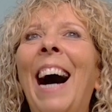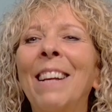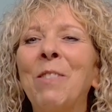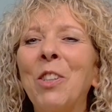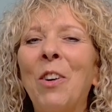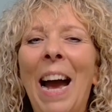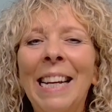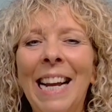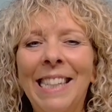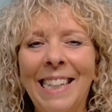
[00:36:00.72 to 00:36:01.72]
sure
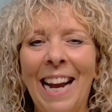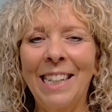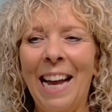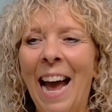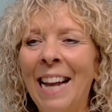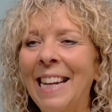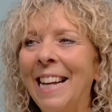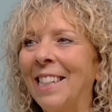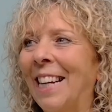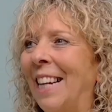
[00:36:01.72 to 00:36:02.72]
any
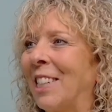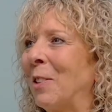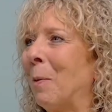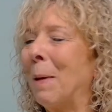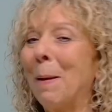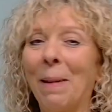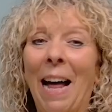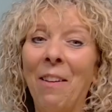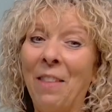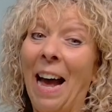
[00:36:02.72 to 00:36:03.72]
educational people
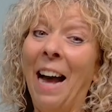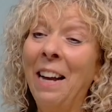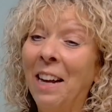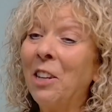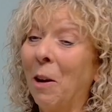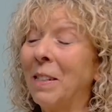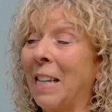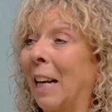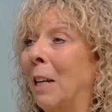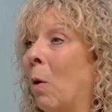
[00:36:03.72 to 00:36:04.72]
out there know
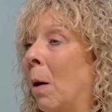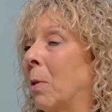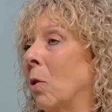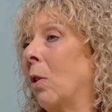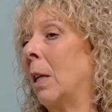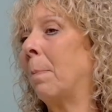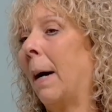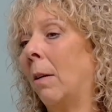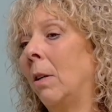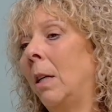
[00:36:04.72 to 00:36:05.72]
exactly what I'm talking
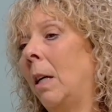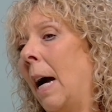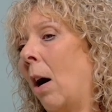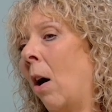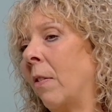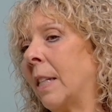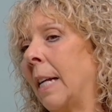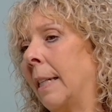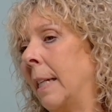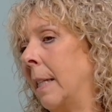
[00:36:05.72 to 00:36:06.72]
about.
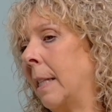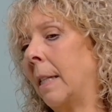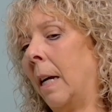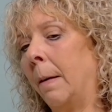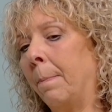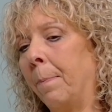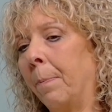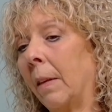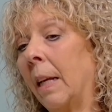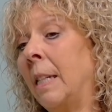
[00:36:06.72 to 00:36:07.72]
Ofsted is
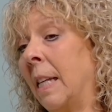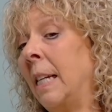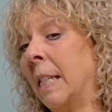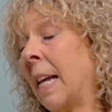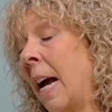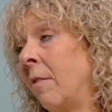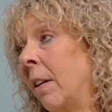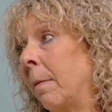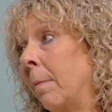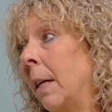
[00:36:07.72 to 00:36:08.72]
it's
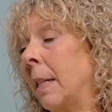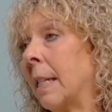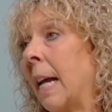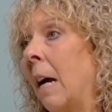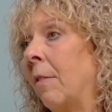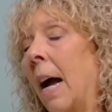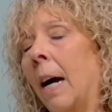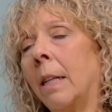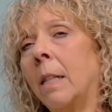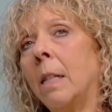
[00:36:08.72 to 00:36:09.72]
scary. It's scary
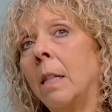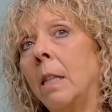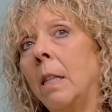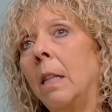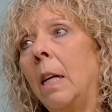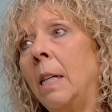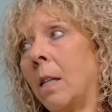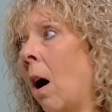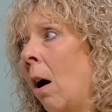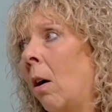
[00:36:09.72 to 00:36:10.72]
and it's
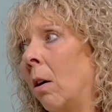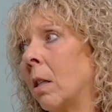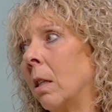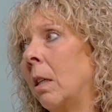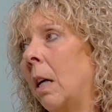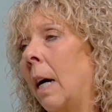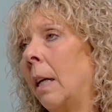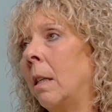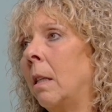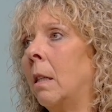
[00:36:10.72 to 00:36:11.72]
hard.
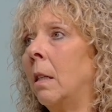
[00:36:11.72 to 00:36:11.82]
And